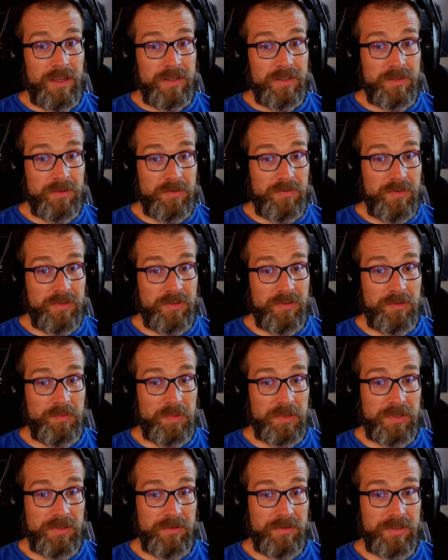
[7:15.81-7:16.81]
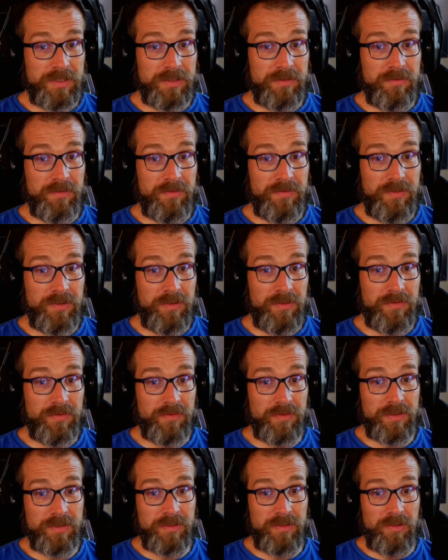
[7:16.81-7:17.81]
So if you do produce a review,
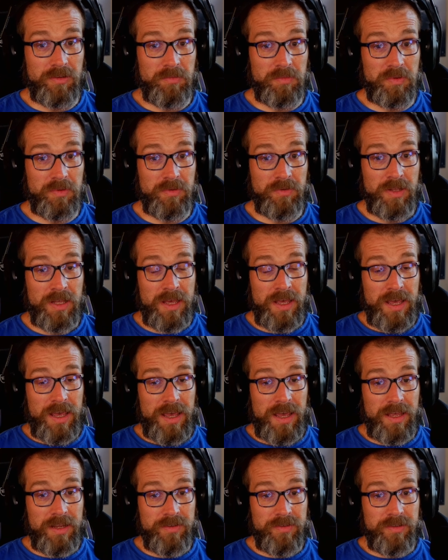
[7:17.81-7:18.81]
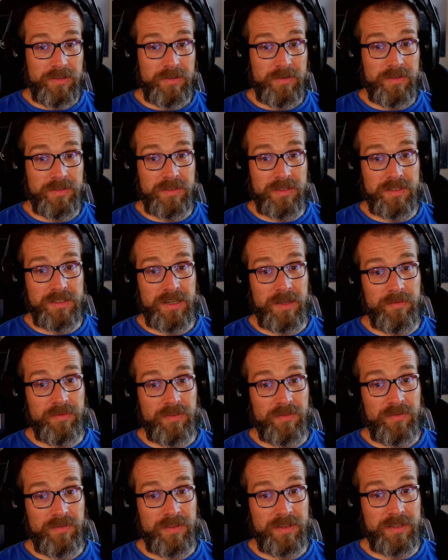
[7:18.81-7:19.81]
for example, and you go into depth
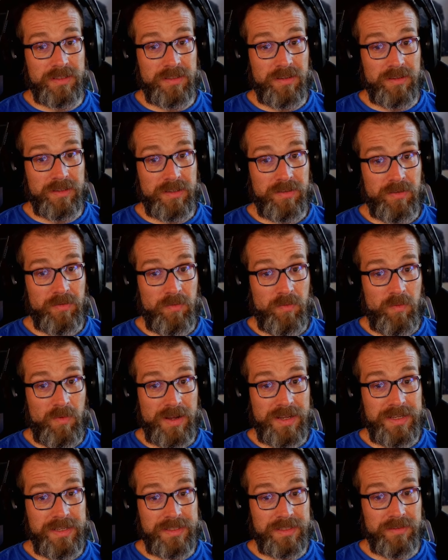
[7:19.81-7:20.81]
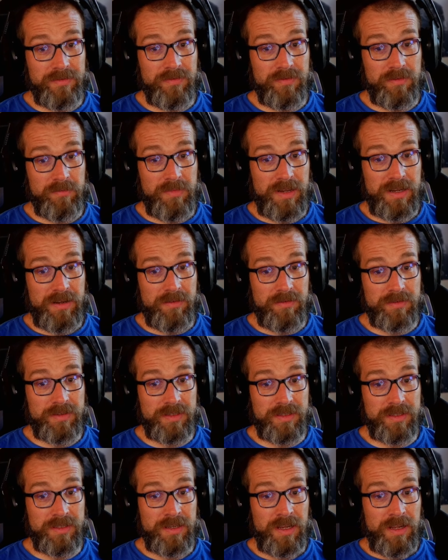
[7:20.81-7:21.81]
on things like the weight of the
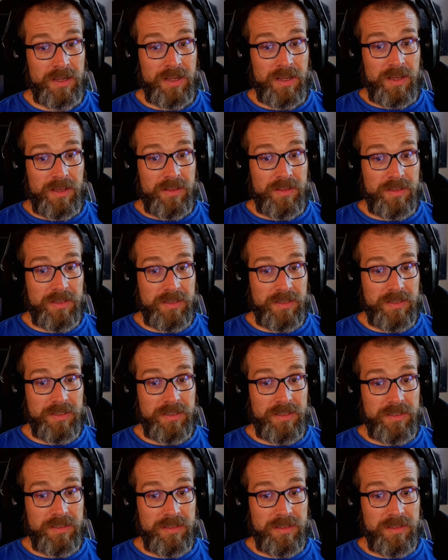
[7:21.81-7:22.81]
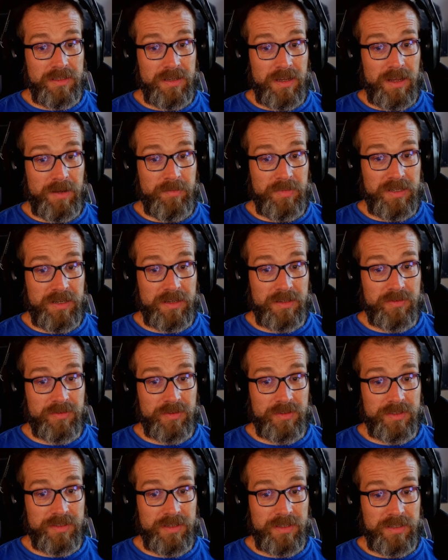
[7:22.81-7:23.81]
mouse, the
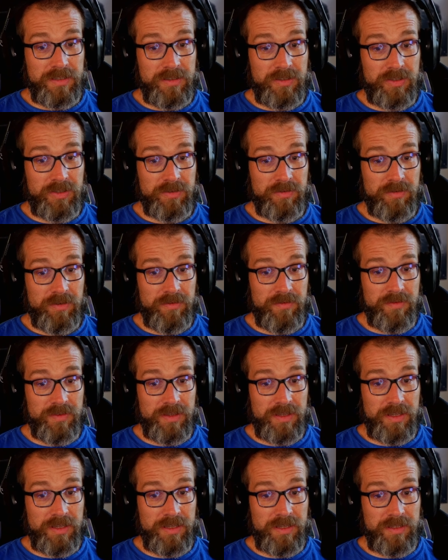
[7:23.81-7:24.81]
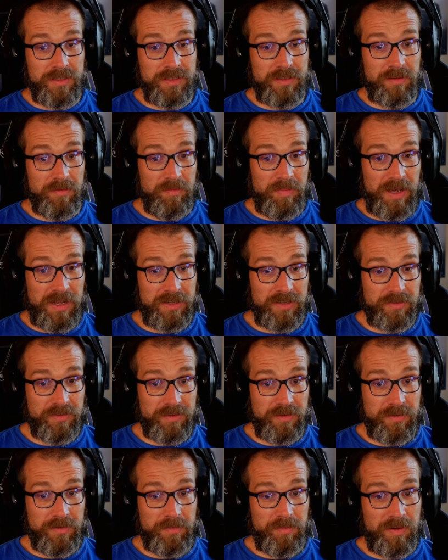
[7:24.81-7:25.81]
ambidextrous nature of it, the
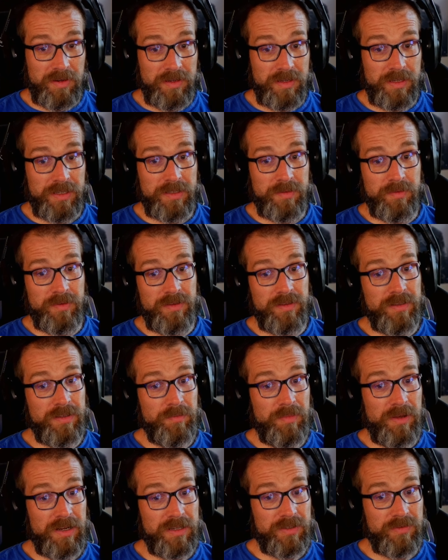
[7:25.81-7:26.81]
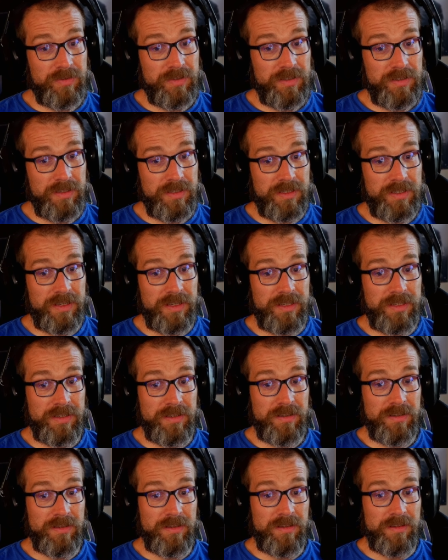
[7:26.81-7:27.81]
battery replacement, the battery
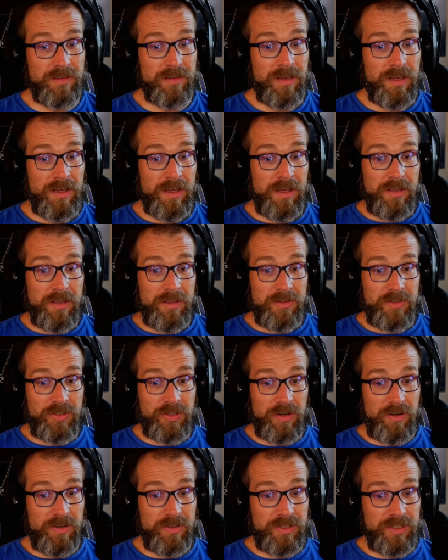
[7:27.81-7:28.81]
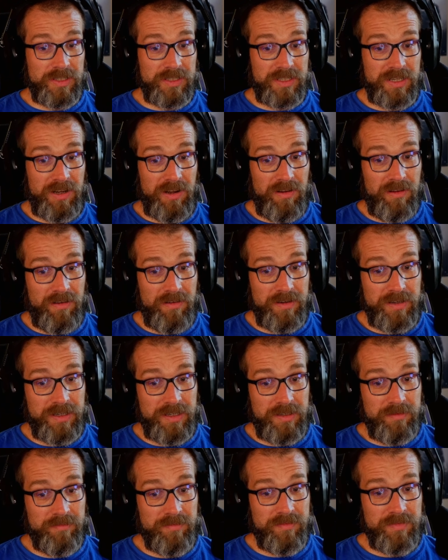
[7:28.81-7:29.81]
indicator, charging
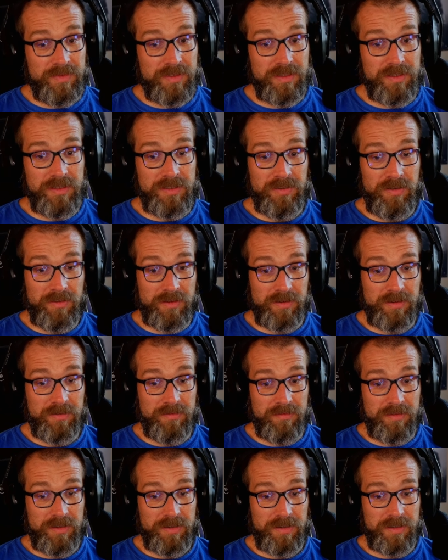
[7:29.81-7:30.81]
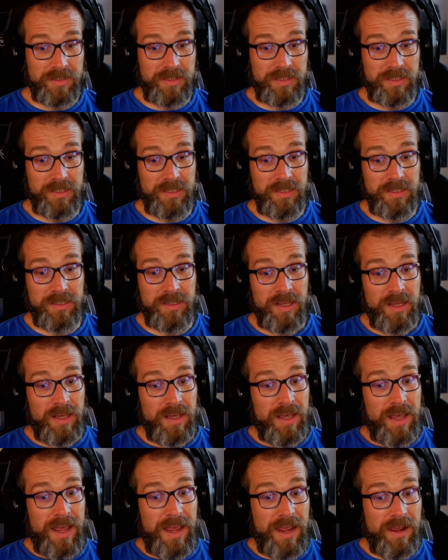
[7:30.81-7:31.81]
time, the dock not working,
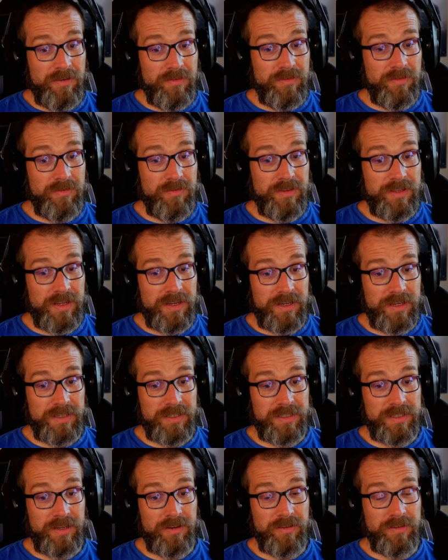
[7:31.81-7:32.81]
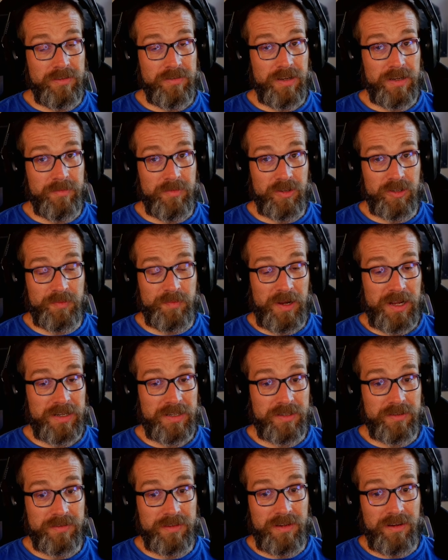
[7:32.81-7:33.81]
how you get it to tell you how much
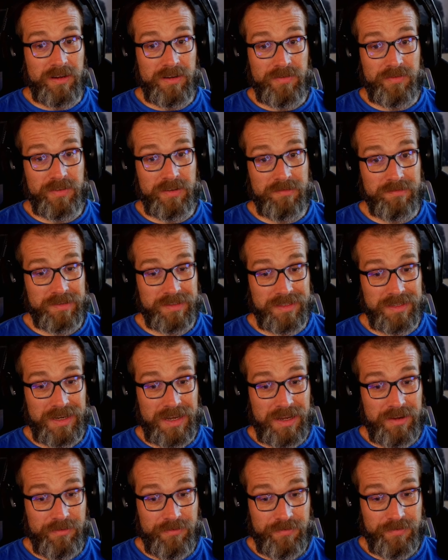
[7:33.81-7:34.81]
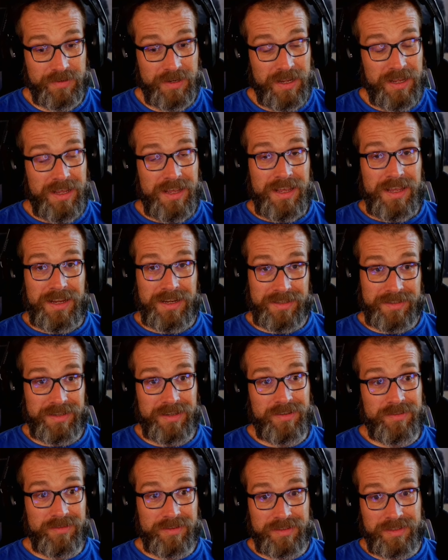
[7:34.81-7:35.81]
battery life there is left,
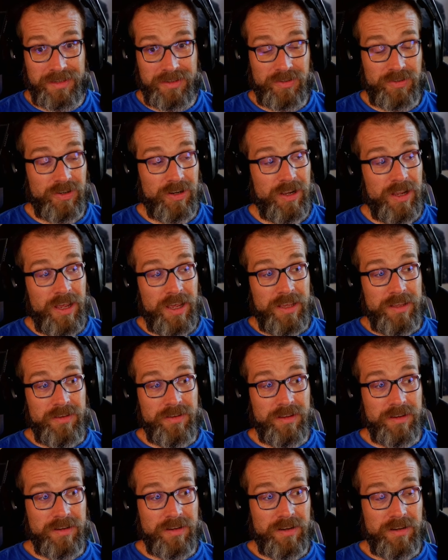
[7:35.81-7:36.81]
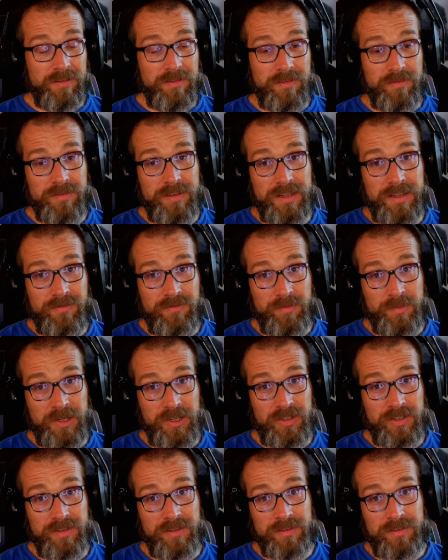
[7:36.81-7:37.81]
etc., etc. You can include all that
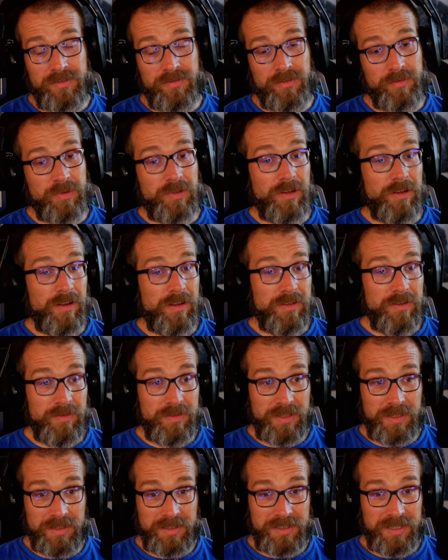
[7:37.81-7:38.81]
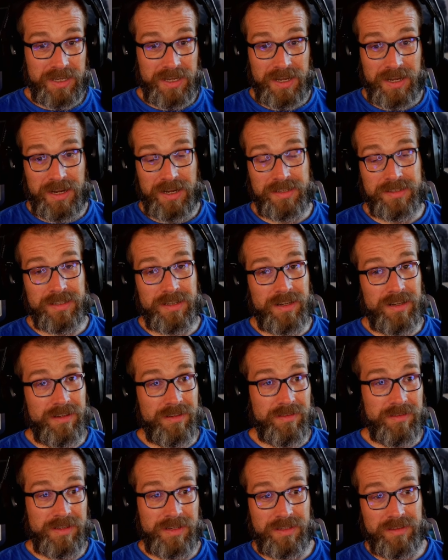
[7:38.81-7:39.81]
information in the description and use it in tags,
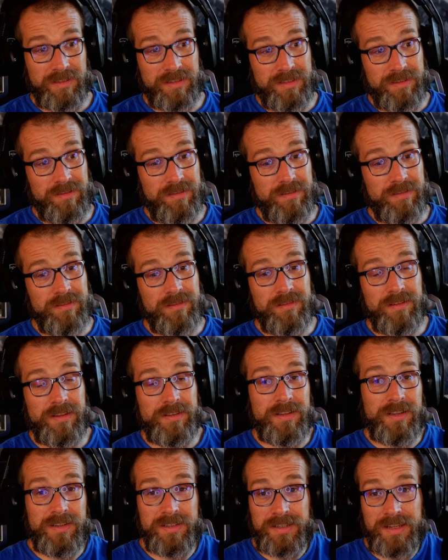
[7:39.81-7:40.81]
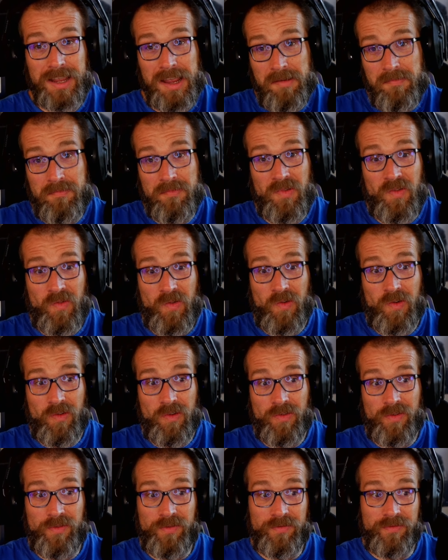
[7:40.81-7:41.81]
include it in the title, and then get
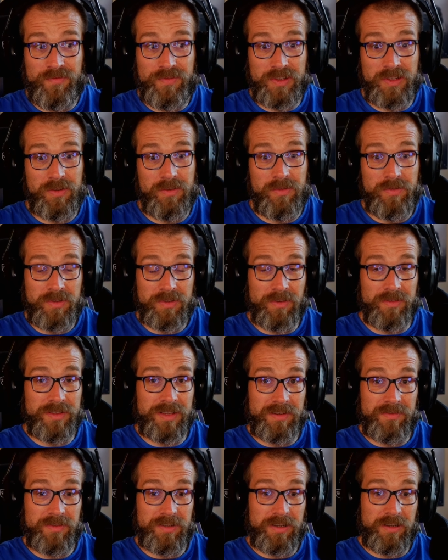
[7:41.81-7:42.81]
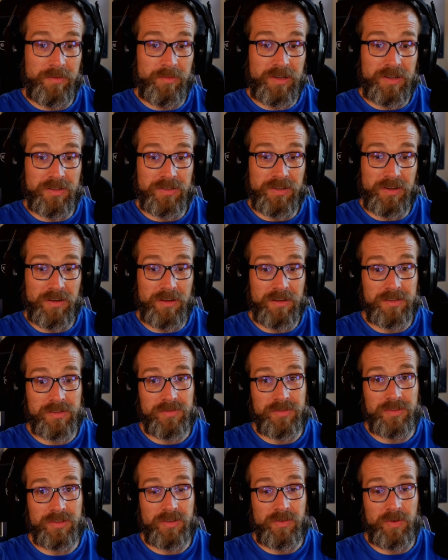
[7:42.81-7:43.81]
more views on that video because you're
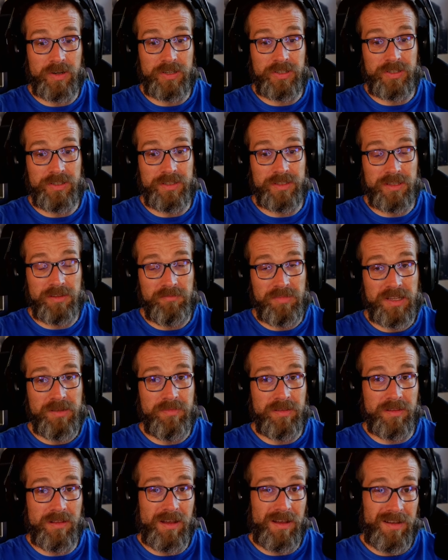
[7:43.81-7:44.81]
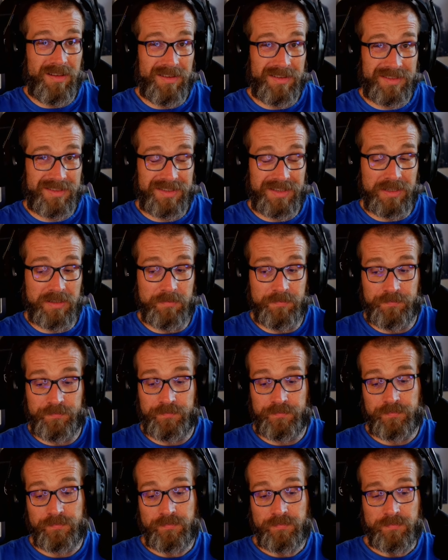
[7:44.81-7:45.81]
answering questions that people are asking.
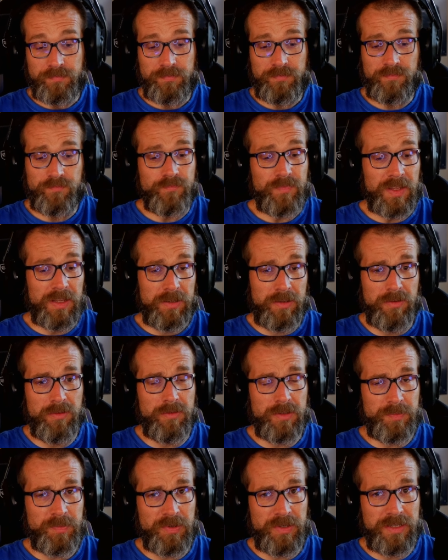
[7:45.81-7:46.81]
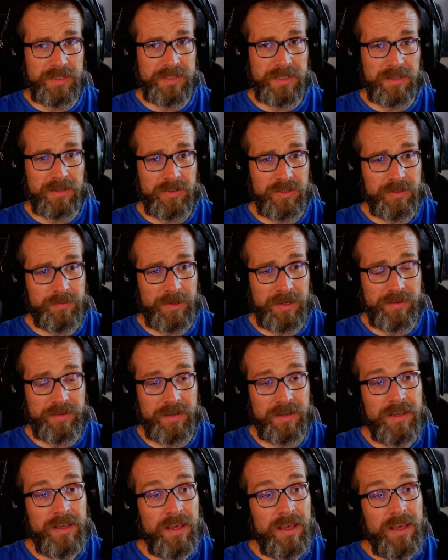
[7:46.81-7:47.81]
Google's pretty intelligent about
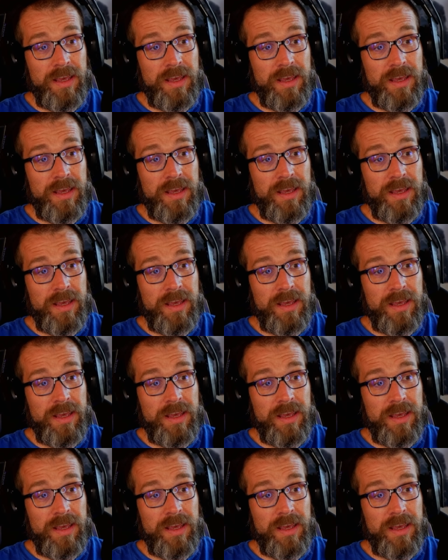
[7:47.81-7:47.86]
that.